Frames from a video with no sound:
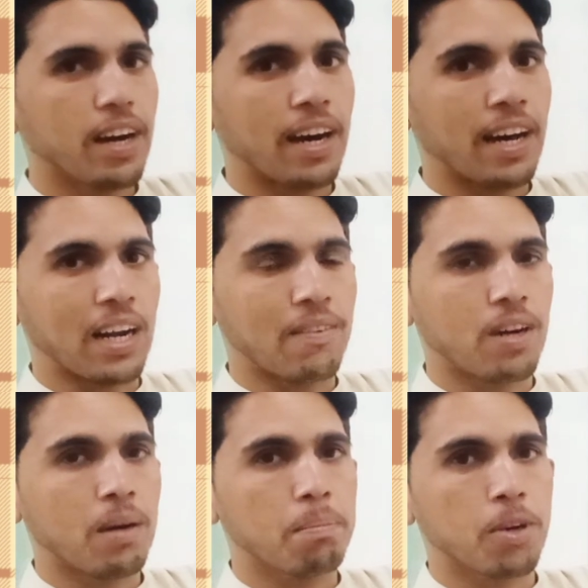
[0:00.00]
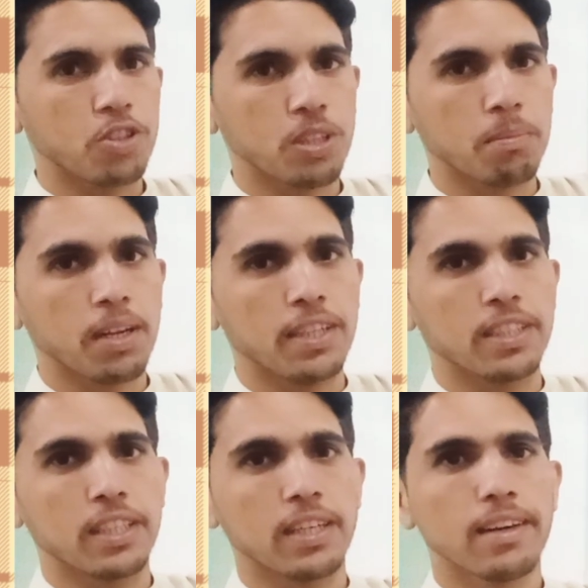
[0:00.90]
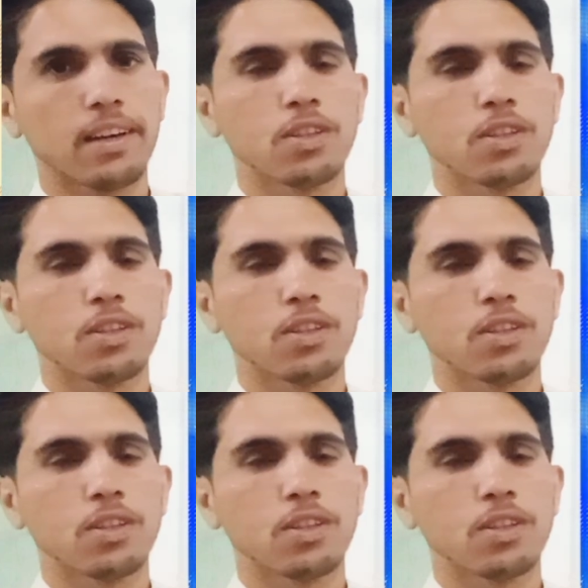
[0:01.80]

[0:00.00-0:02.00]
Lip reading: or of a possibility.